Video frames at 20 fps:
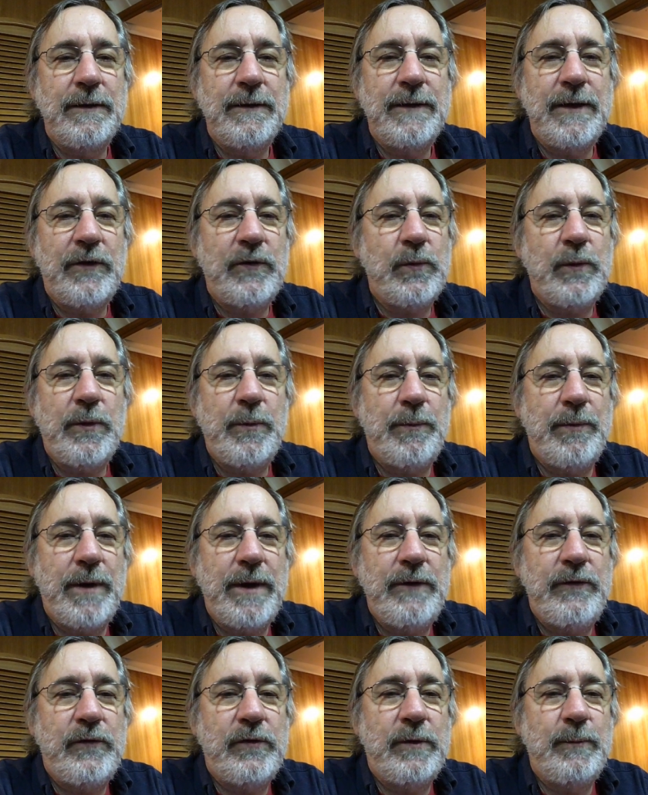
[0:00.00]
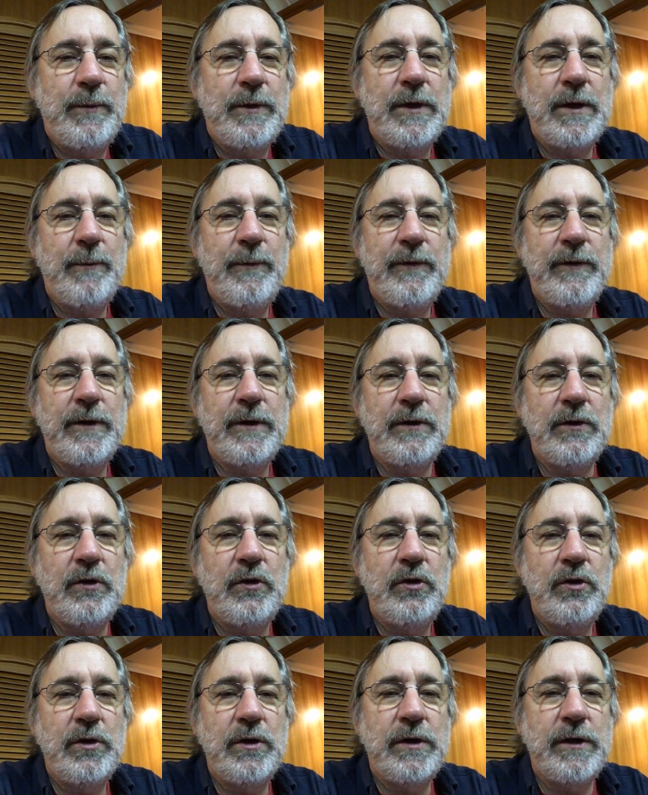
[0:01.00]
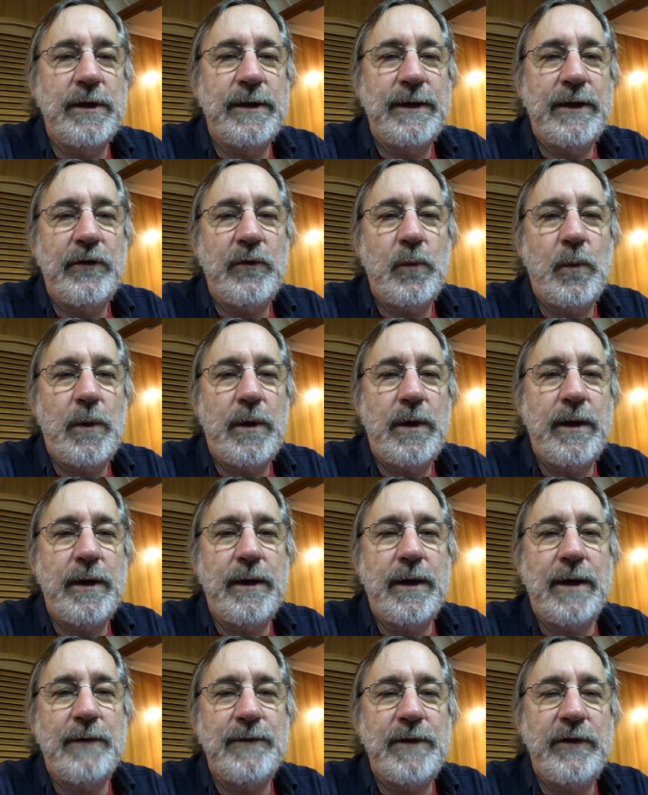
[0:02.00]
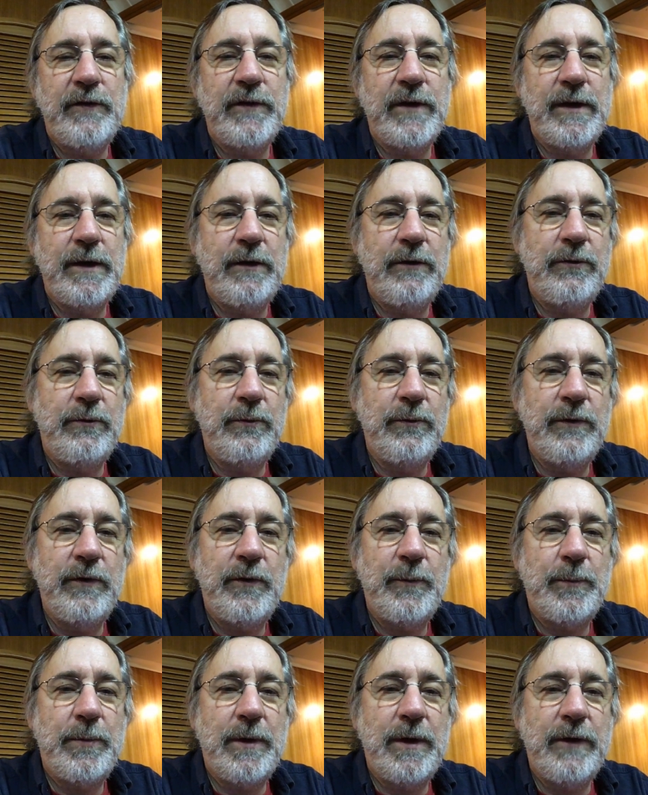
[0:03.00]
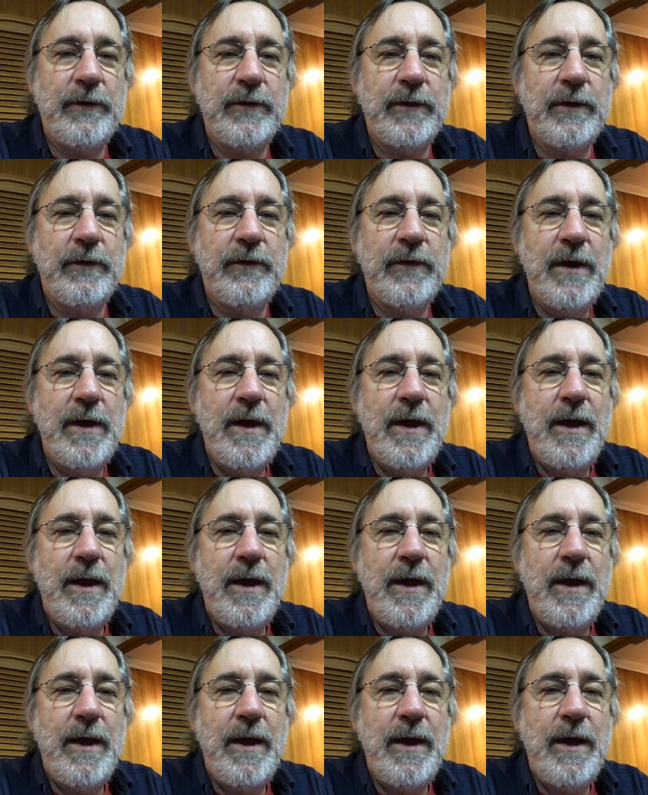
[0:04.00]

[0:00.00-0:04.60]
that's where the brainstorm comes in good, and that's why I've decided through this process